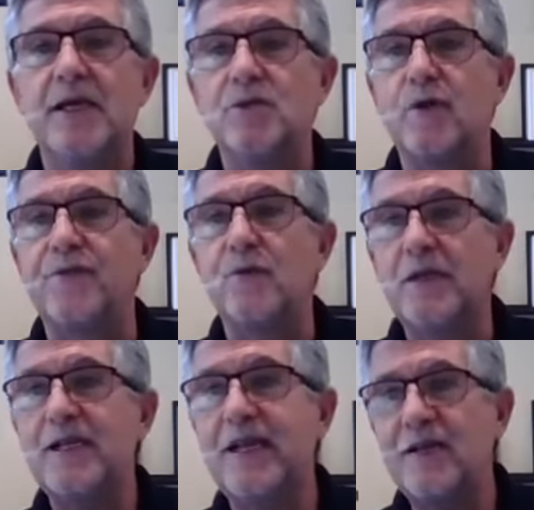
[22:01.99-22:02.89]
So if you
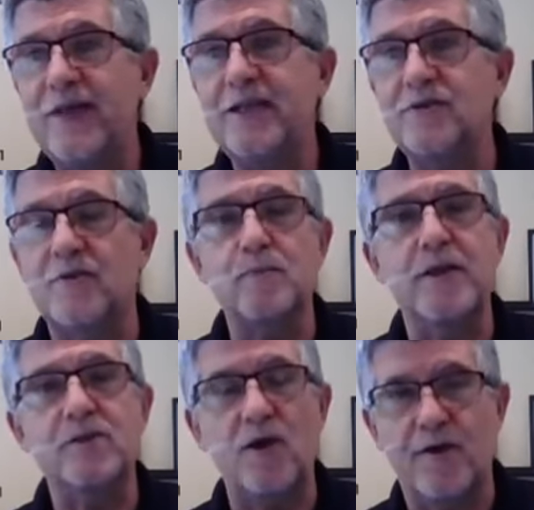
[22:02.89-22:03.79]
want to take advantage of the
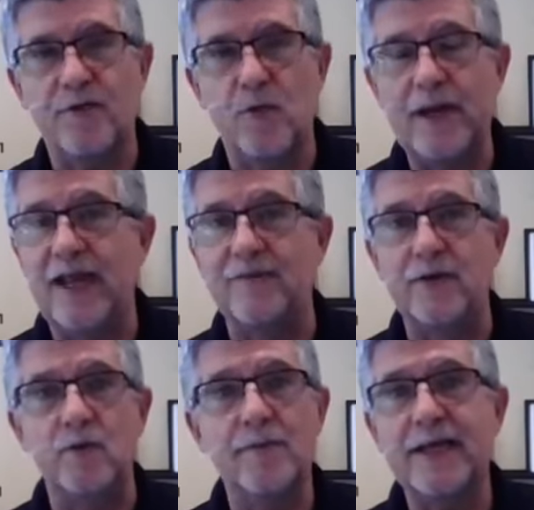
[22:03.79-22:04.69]
special offer we have,
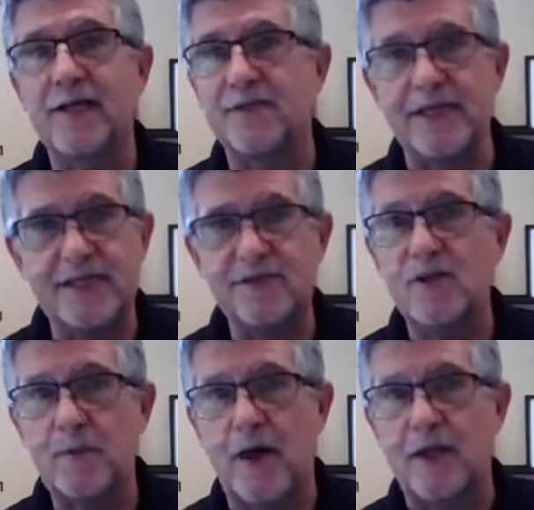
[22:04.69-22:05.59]
we want to make it as easy
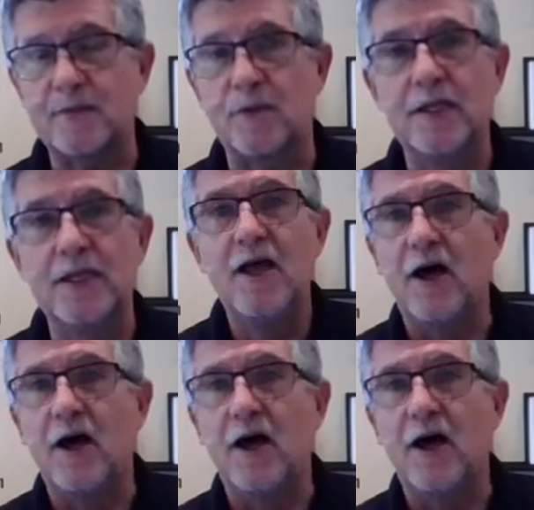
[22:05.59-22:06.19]
as possible.